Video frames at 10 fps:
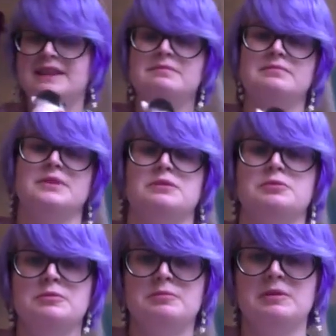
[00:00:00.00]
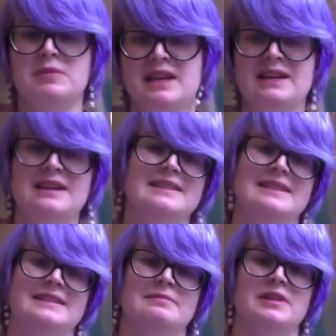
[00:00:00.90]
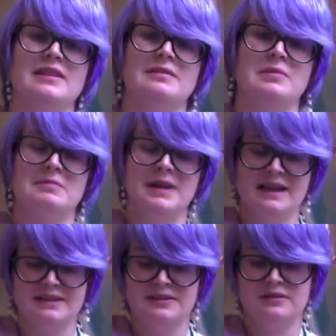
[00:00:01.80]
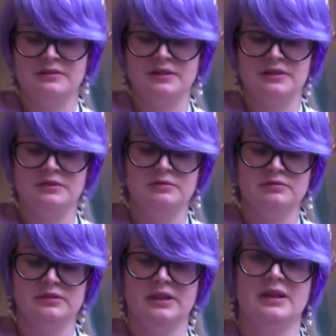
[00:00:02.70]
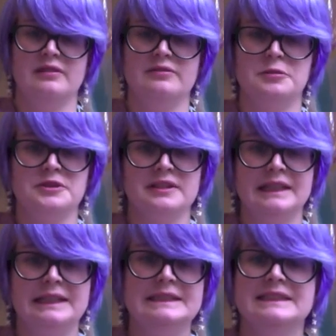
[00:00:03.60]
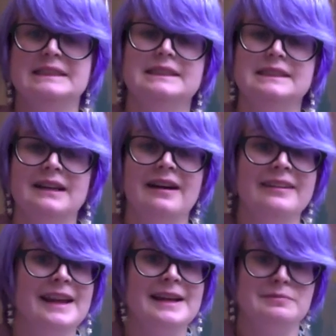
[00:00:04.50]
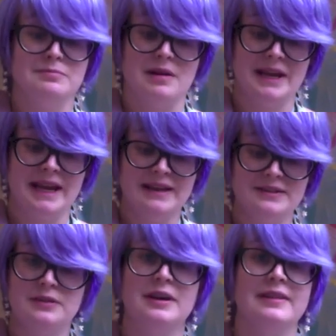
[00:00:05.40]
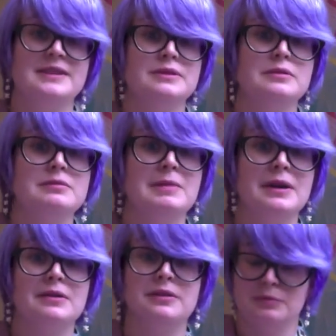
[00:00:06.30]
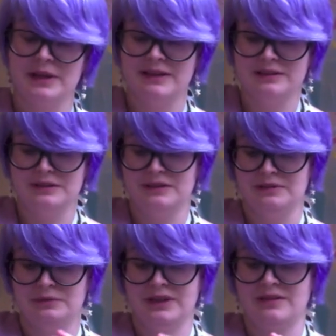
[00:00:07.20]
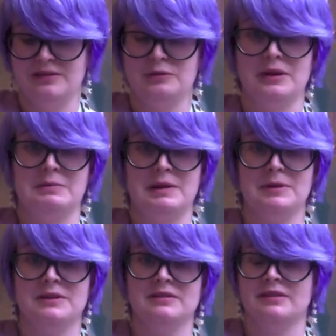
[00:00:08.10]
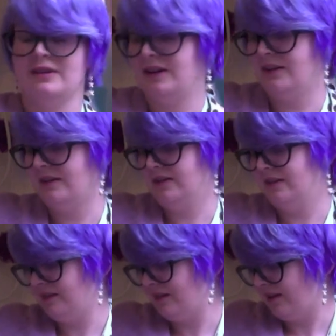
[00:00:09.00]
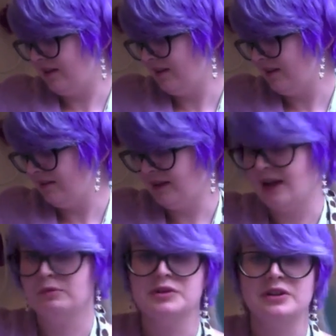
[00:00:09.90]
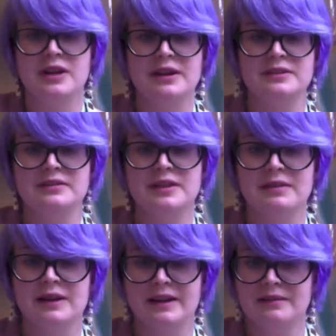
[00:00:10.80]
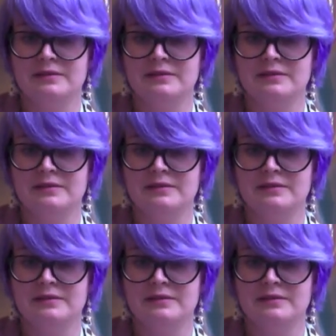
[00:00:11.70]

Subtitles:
them to poop and pee because that's something that mama has to do too. Fortunately, unlike mama cats, you don't have to do it with your mouth. We can do it with toilet paper, and I will show you how to do that right now.